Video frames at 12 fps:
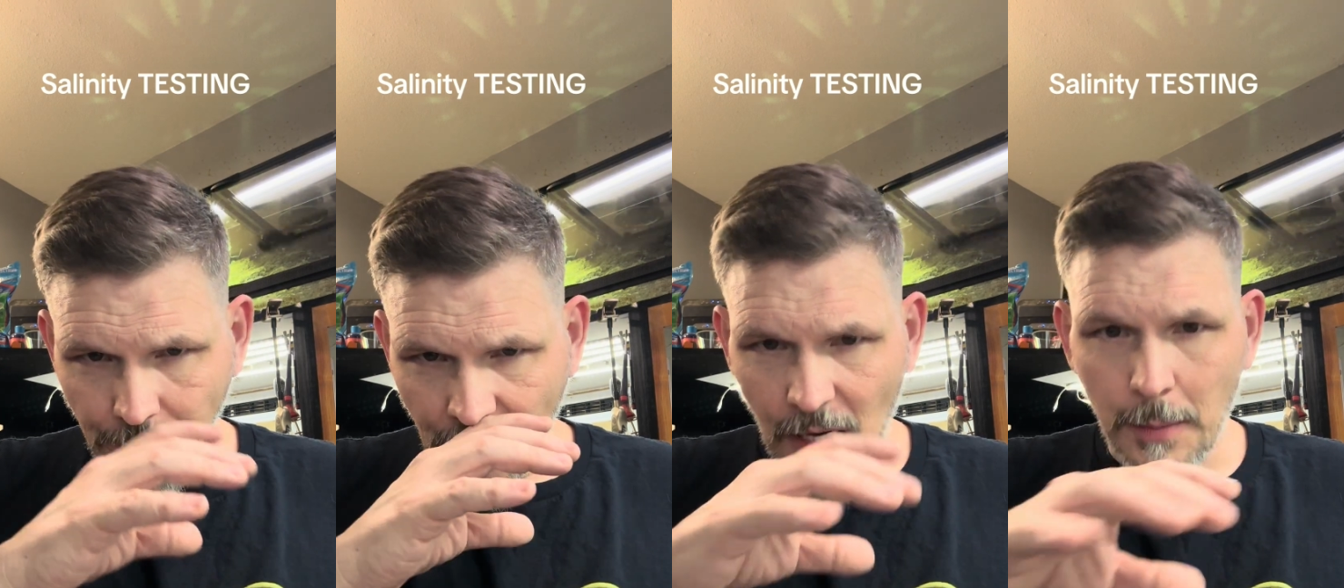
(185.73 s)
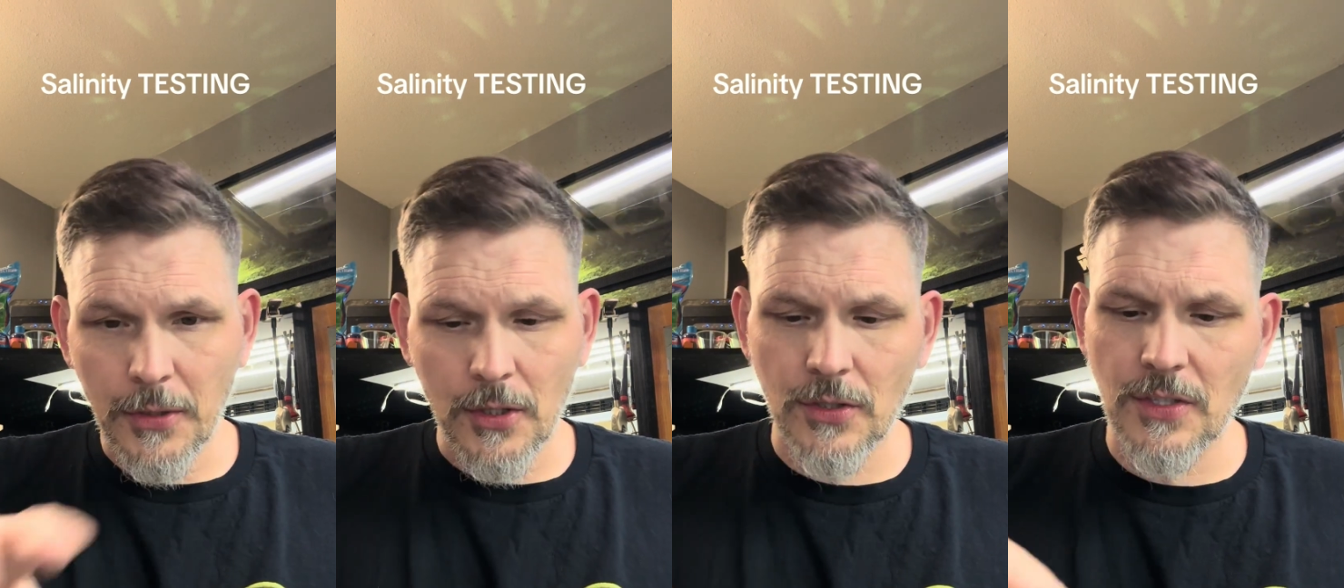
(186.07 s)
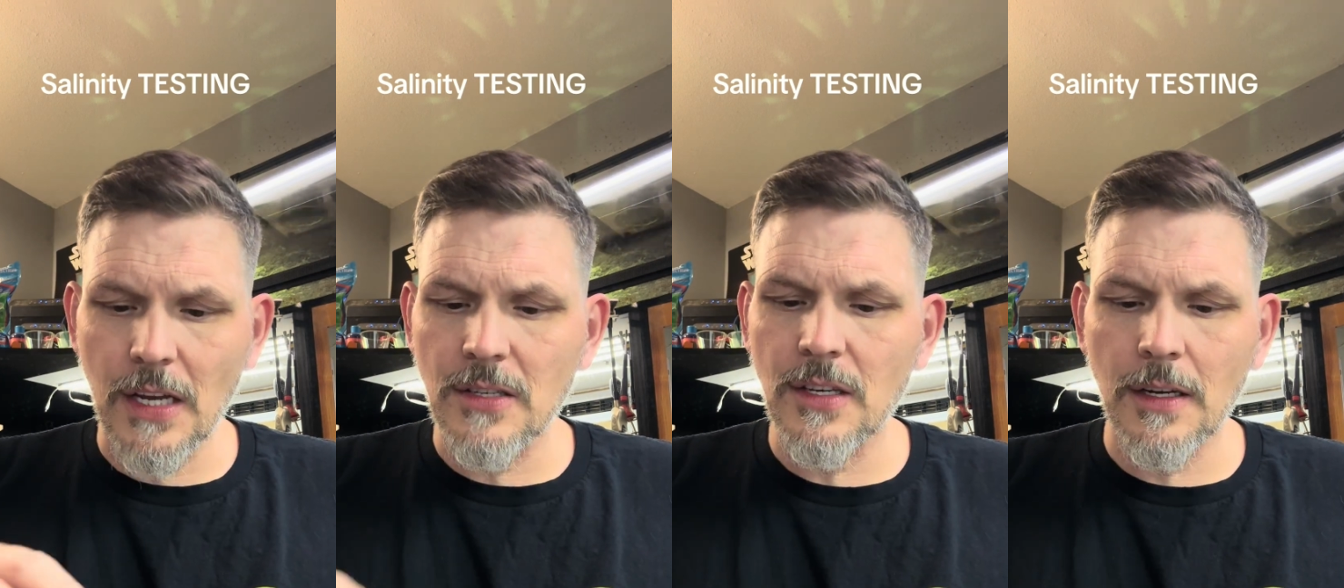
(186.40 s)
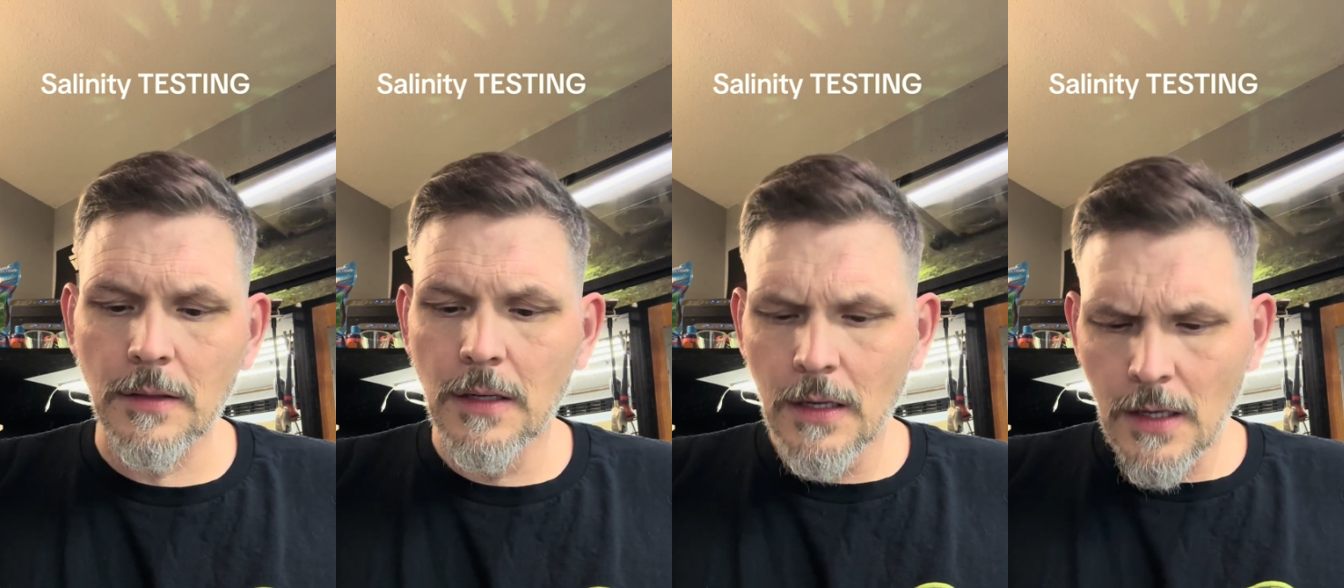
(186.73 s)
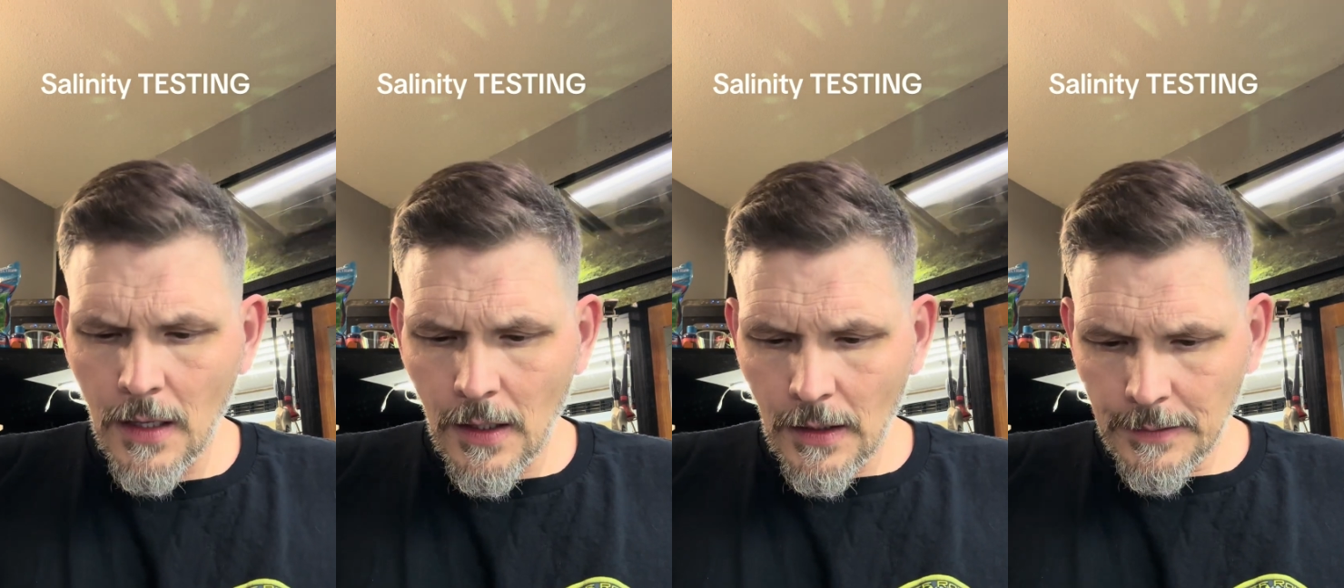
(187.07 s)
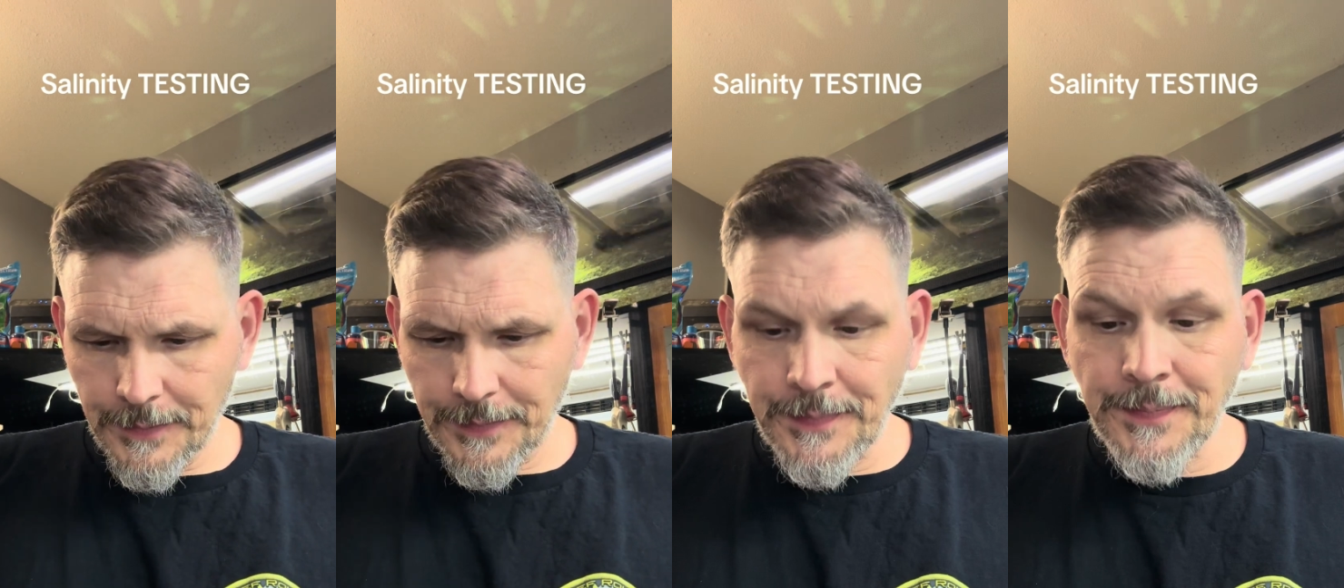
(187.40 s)
temperature sensing.
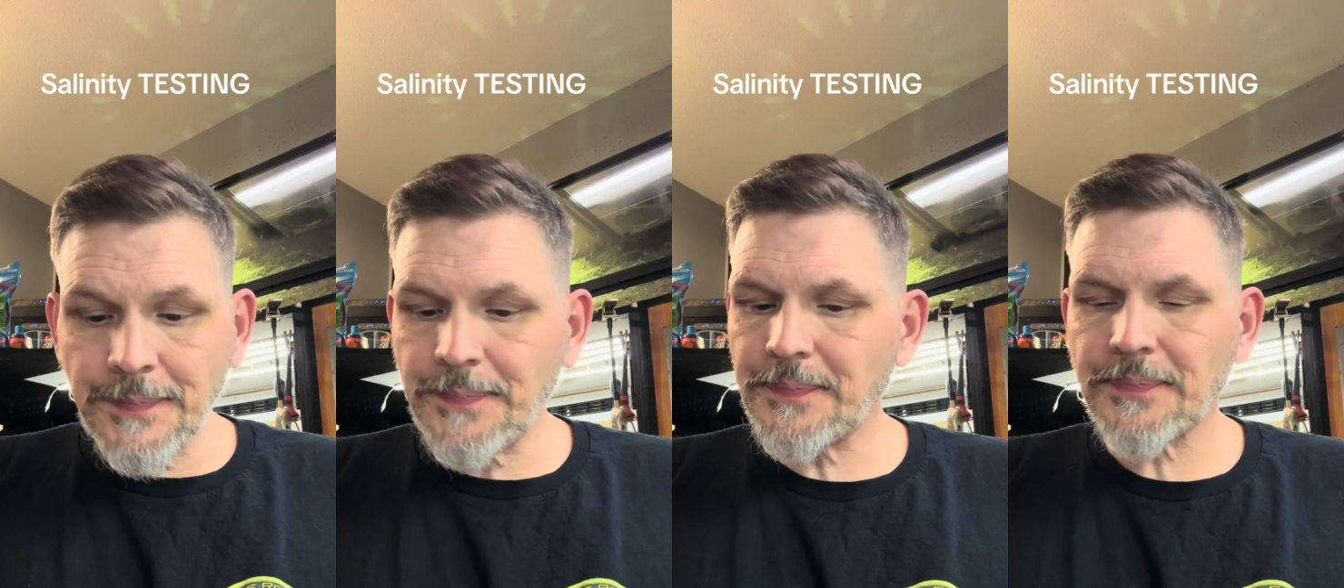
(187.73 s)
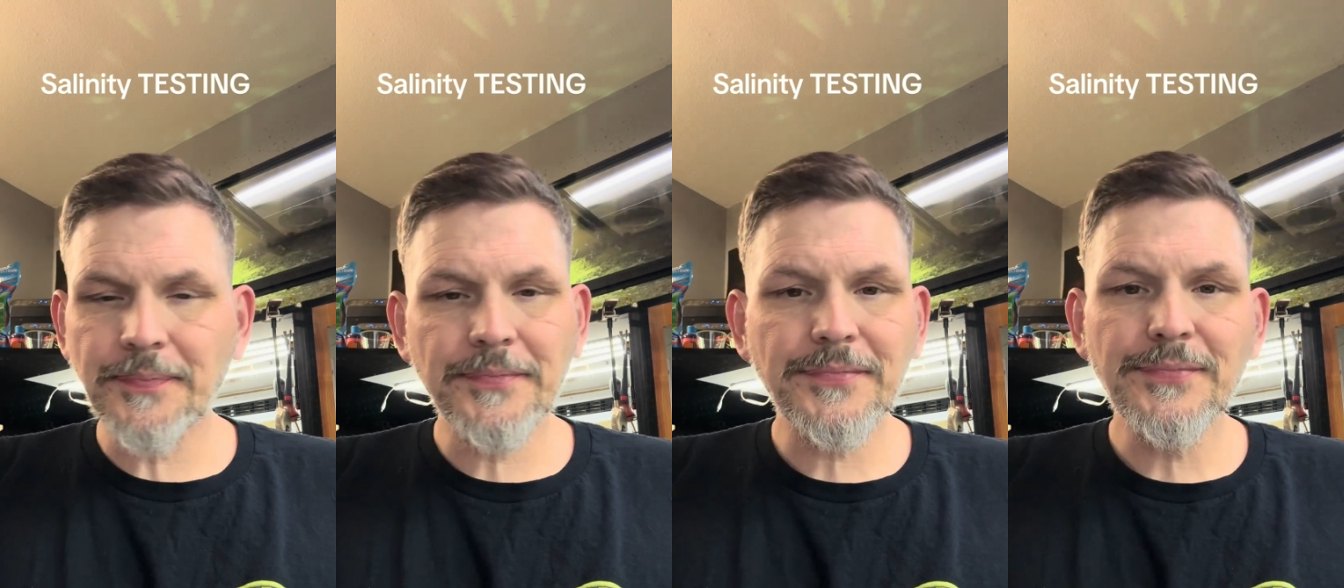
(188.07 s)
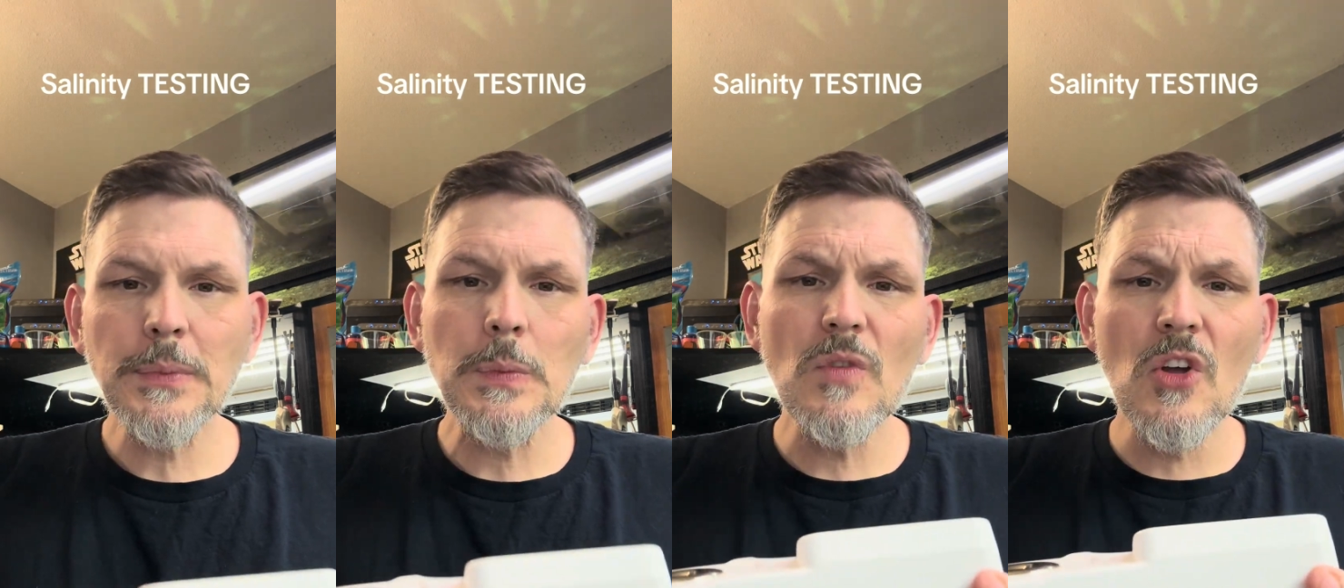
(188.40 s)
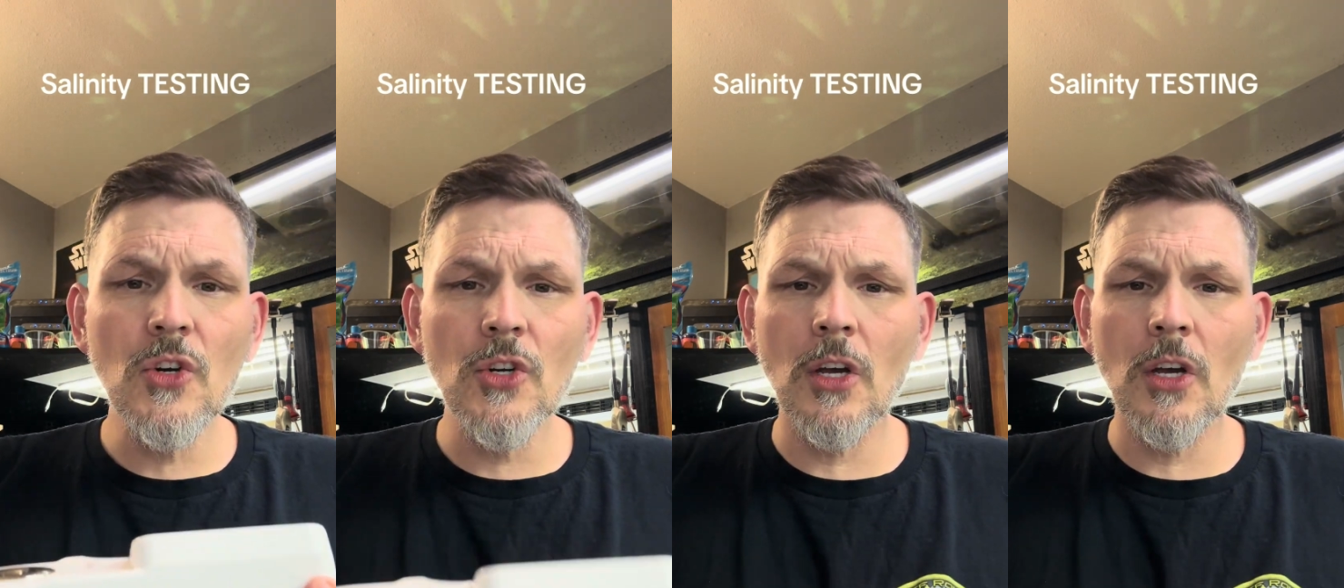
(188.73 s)
You're